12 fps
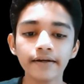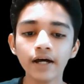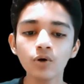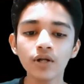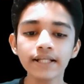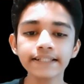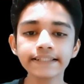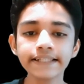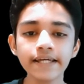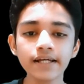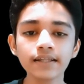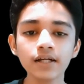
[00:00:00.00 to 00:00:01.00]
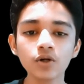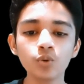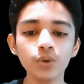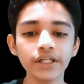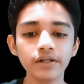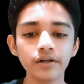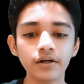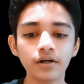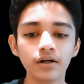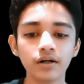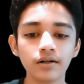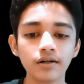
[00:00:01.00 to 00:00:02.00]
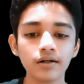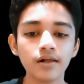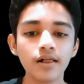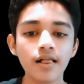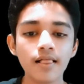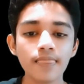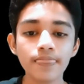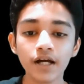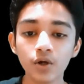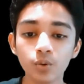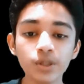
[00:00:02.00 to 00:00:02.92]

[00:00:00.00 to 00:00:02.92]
Now let's take the queen. The